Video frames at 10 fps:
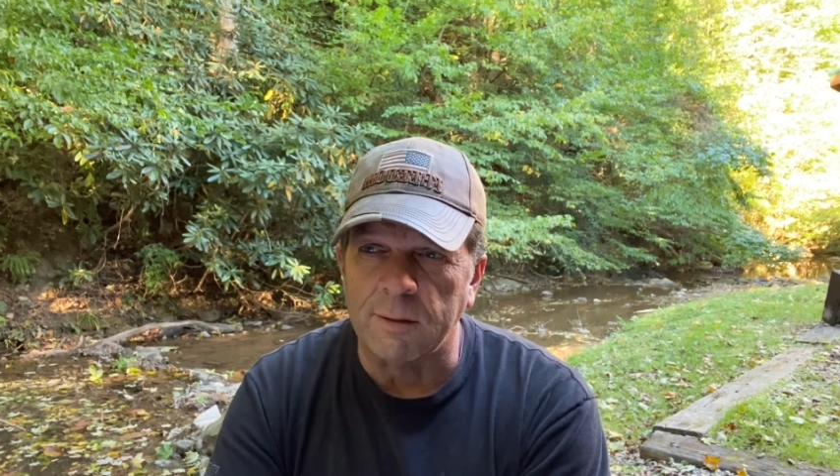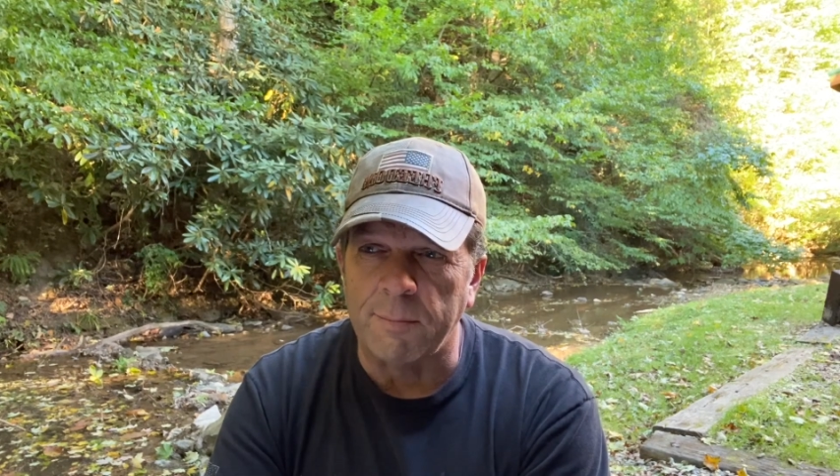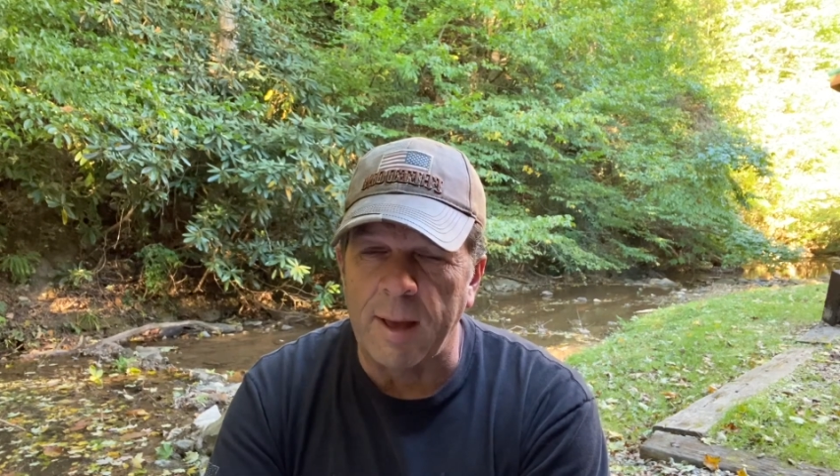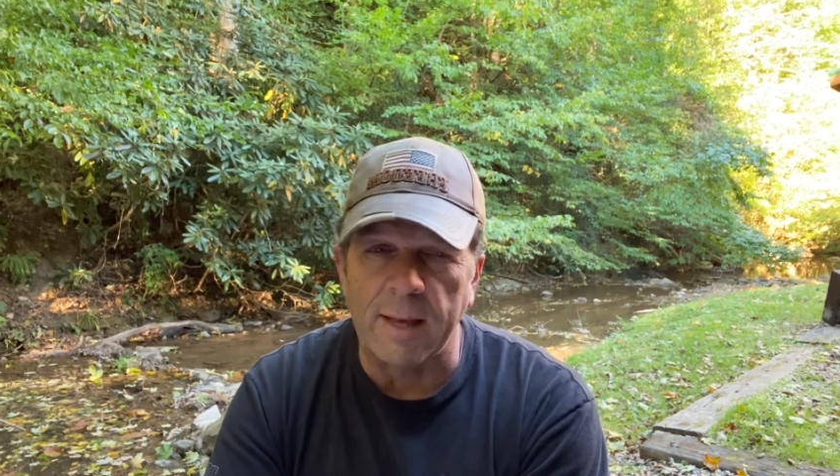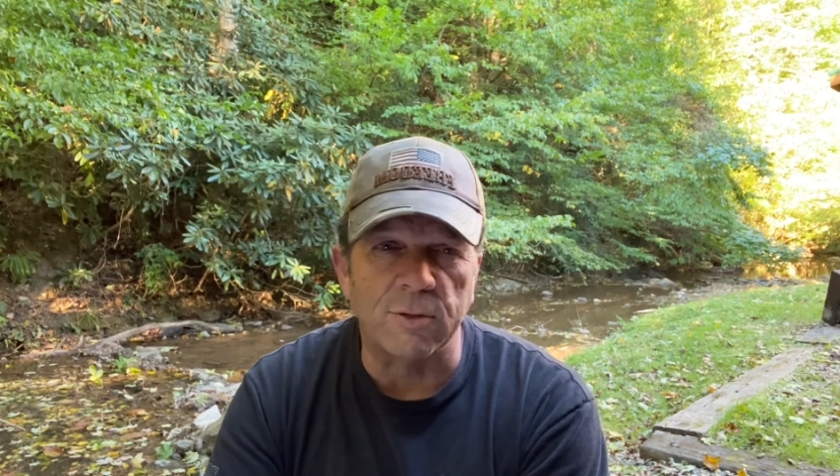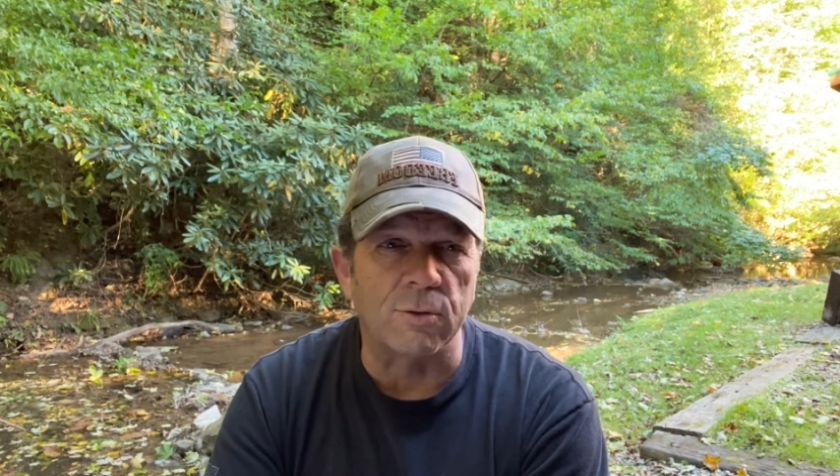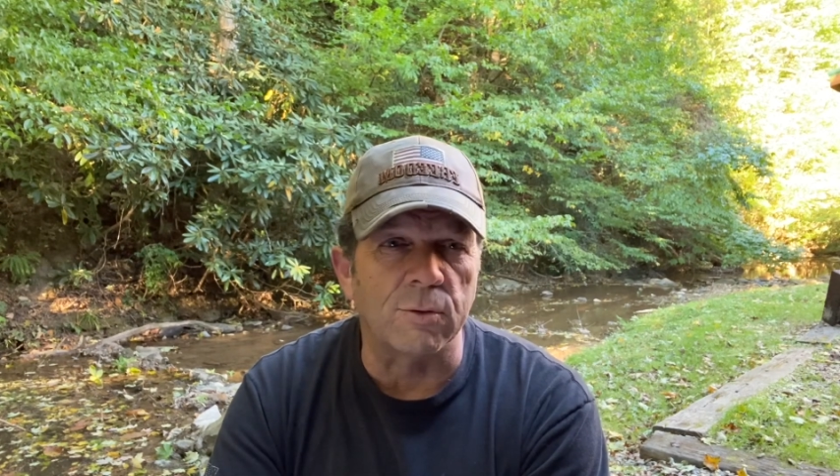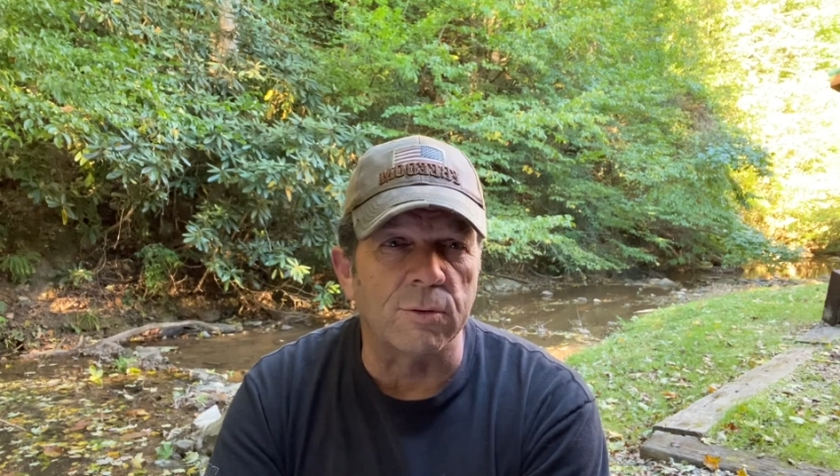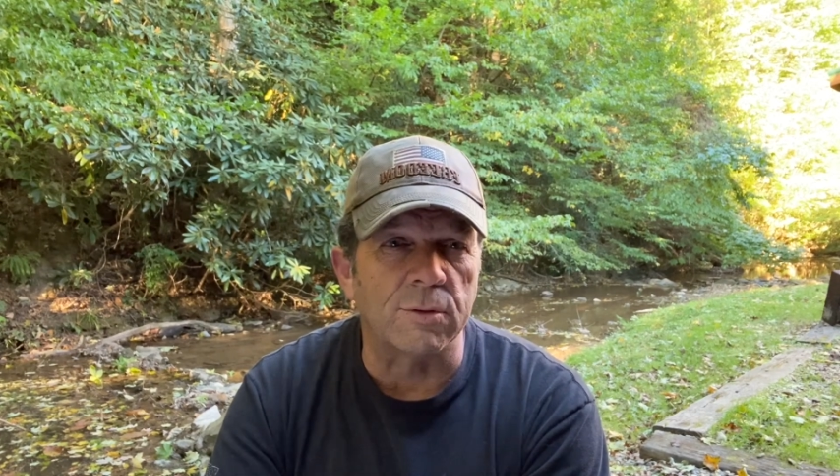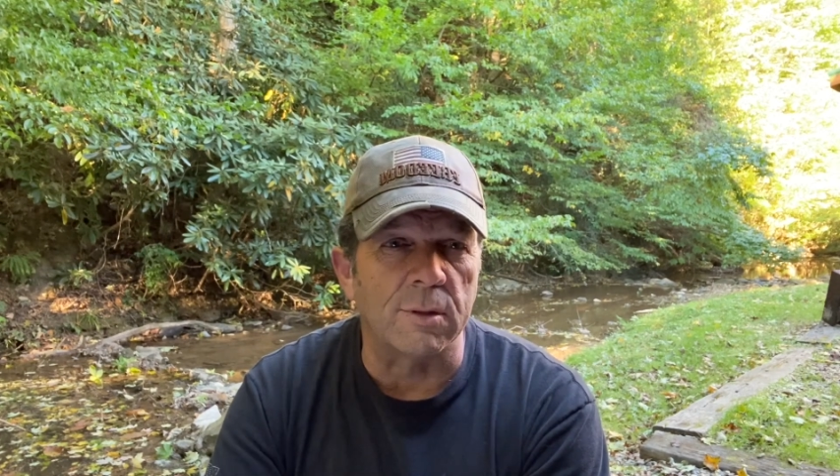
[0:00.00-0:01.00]

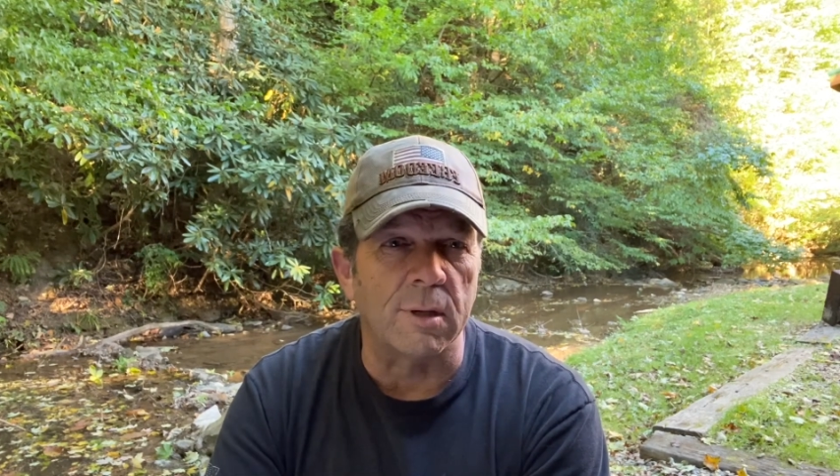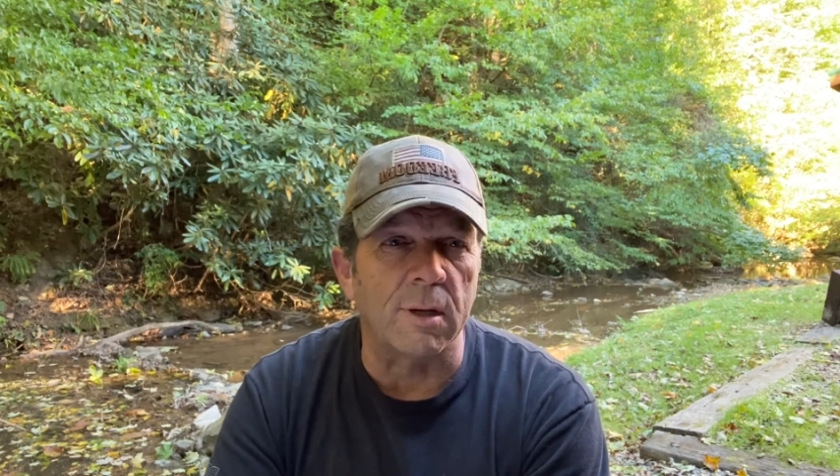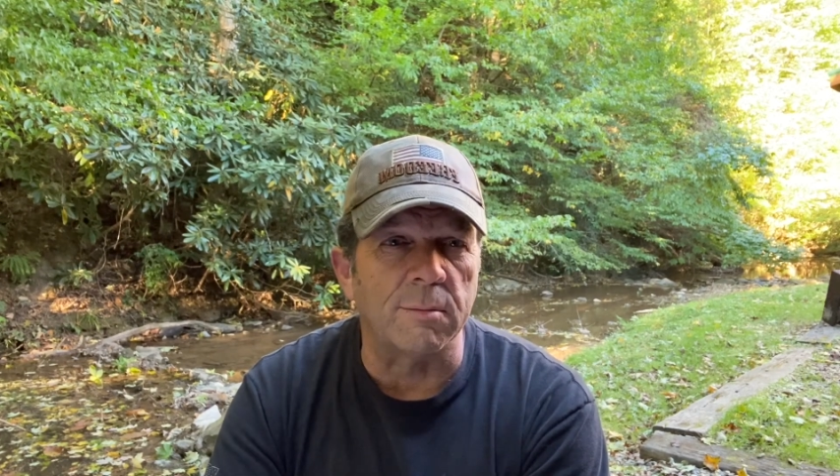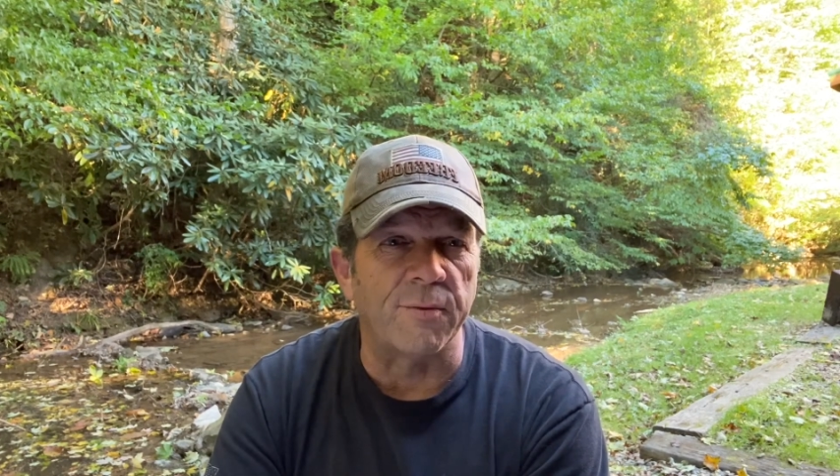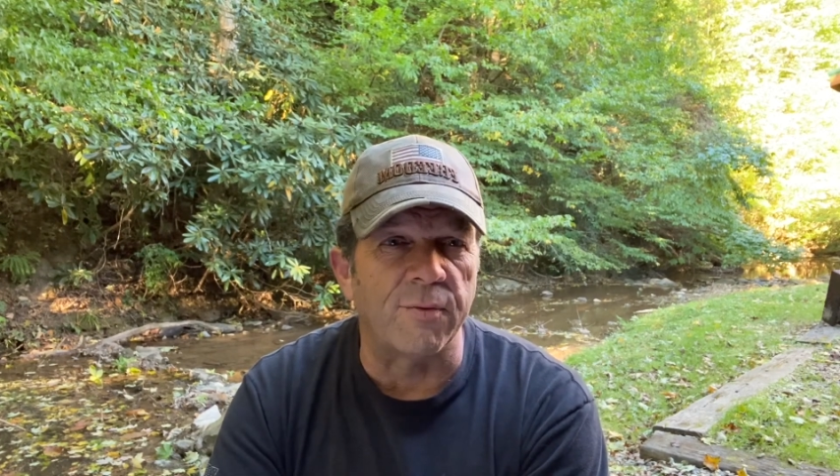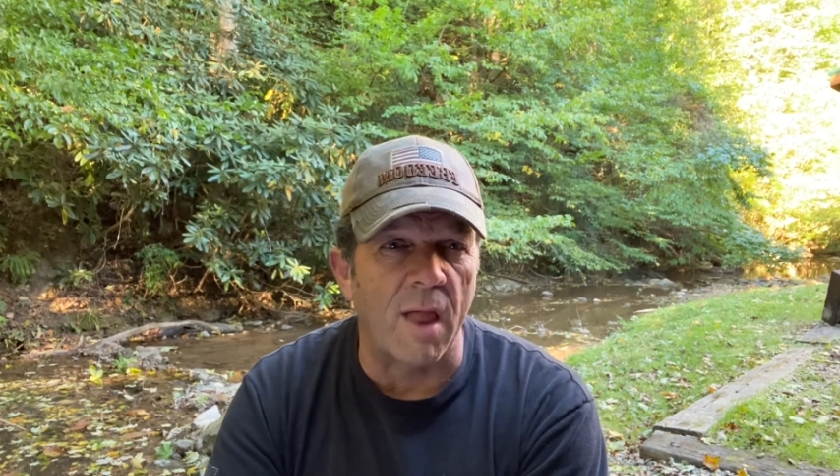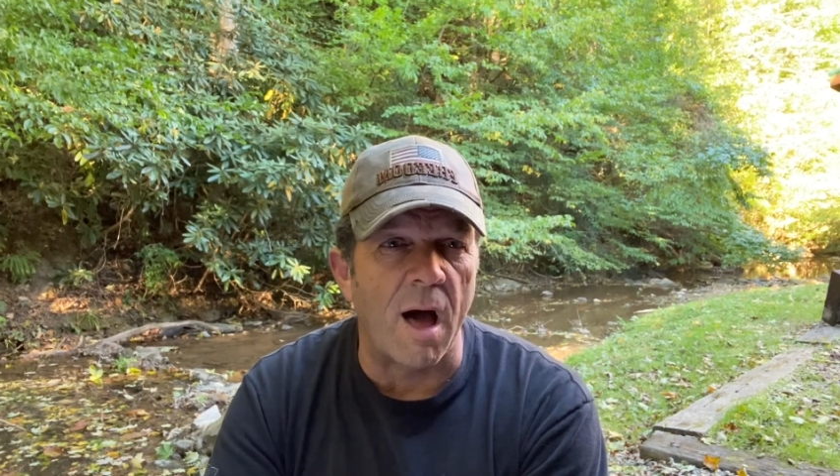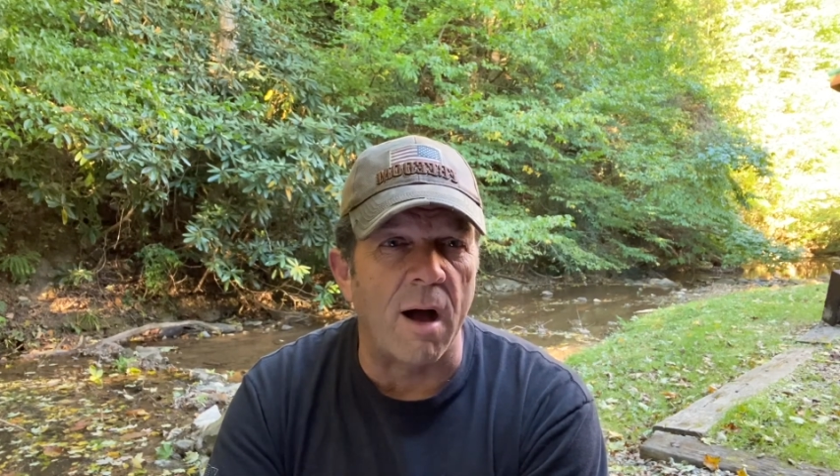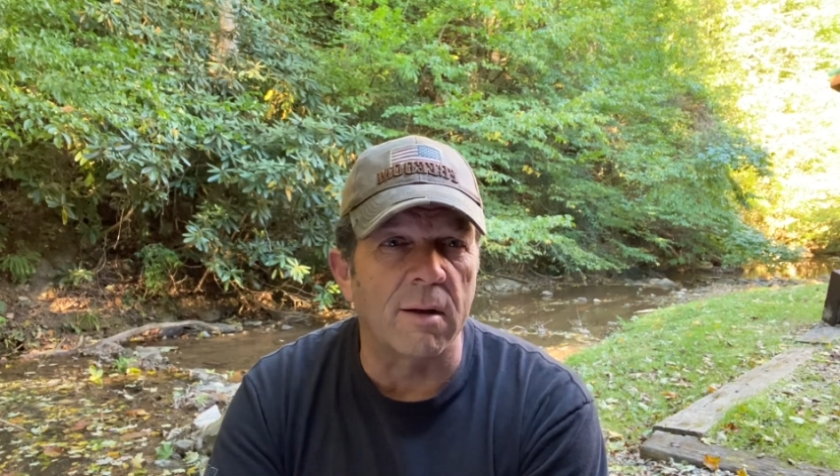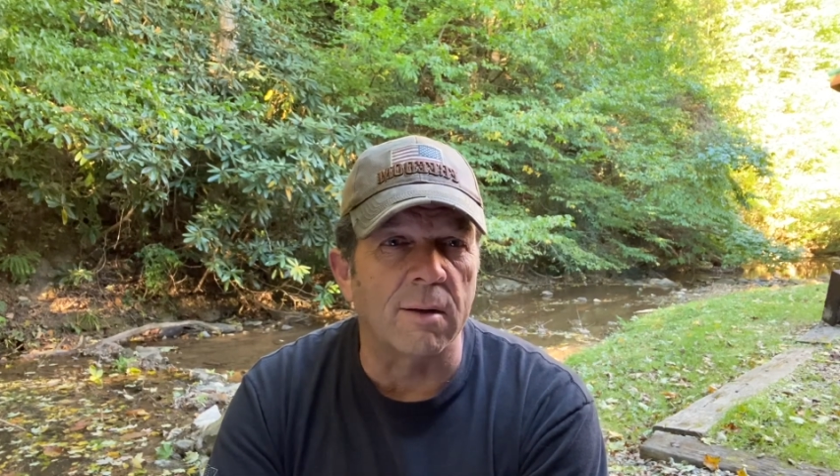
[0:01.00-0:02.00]
pastors of the flock